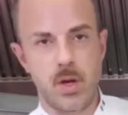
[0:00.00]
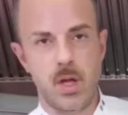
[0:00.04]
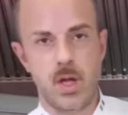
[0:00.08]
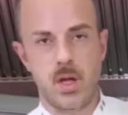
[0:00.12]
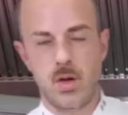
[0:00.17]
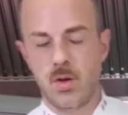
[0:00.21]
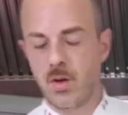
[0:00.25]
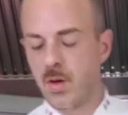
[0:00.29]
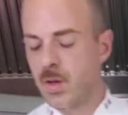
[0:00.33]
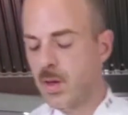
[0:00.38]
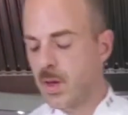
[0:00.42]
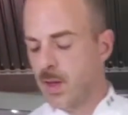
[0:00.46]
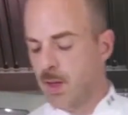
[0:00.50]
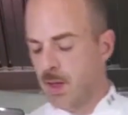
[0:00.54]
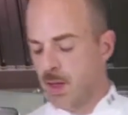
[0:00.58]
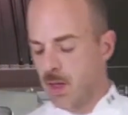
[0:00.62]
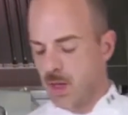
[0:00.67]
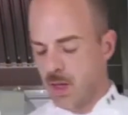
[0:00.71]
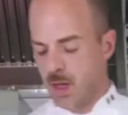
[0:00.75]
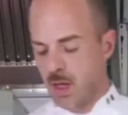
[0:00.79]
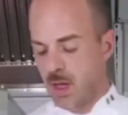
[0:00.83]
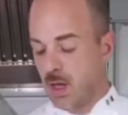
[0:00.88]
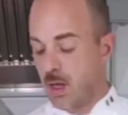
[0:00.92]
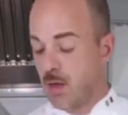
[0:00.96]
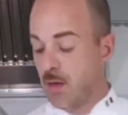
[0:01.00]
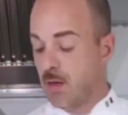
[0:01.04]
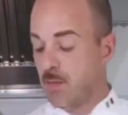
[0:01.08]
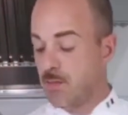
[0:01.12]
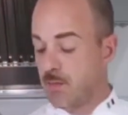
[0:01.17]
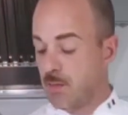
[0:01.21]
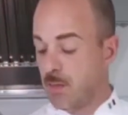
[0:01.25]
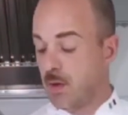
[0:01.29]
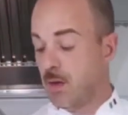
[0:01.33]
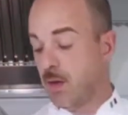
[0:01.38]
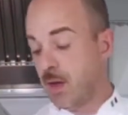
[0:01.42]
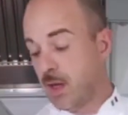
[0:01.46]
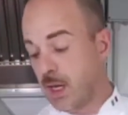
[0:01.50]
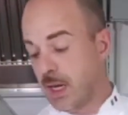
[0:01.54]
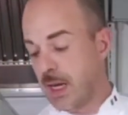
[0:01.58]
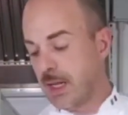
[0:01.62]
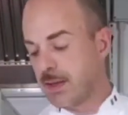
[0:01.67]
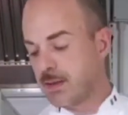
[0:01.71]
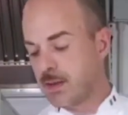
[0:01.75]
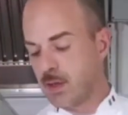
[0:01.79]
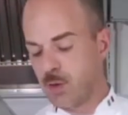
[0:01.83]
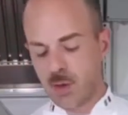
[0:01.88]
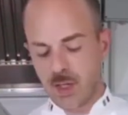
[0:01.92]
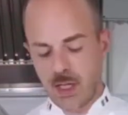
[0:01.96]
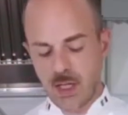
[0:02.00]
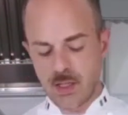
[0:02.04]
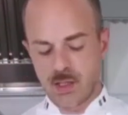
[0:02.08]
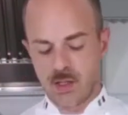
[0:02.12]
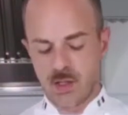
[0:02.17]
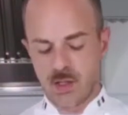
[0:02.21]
and a lot more pecorino.